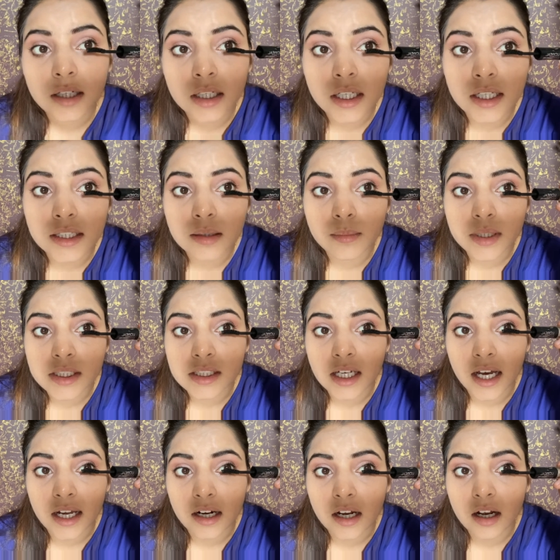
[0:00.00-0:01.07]
take the
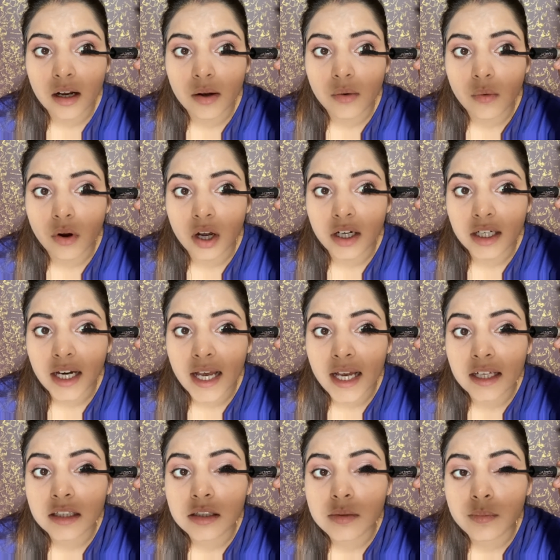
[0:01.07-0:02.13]
mascara on
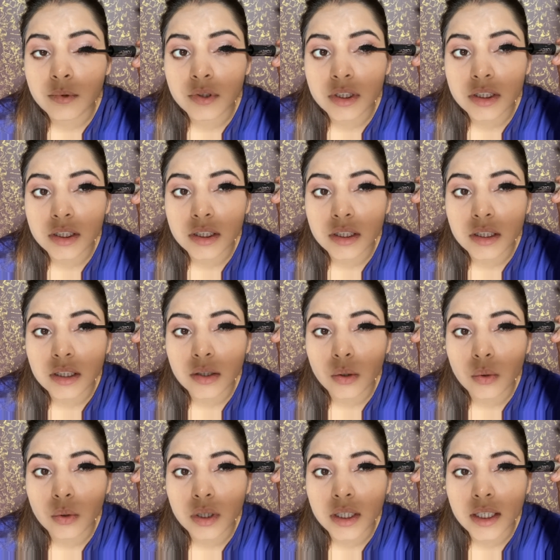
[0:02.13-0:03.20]
and just put it here,
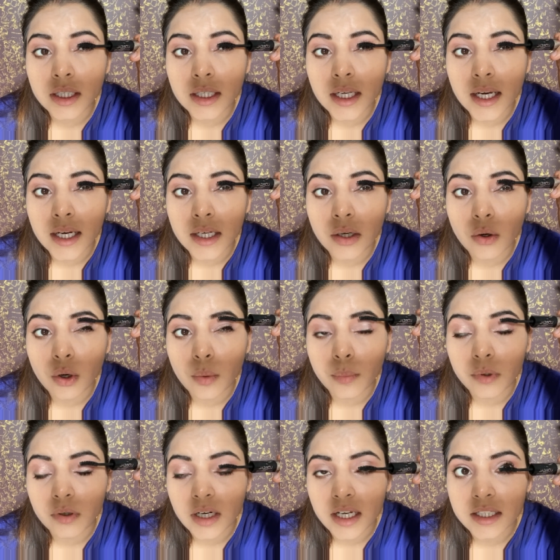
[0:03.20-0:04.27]
hold it and drop
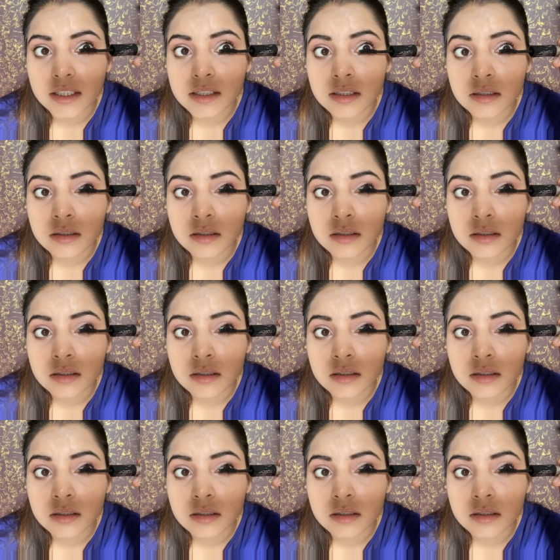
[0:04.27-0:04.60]
your eyes.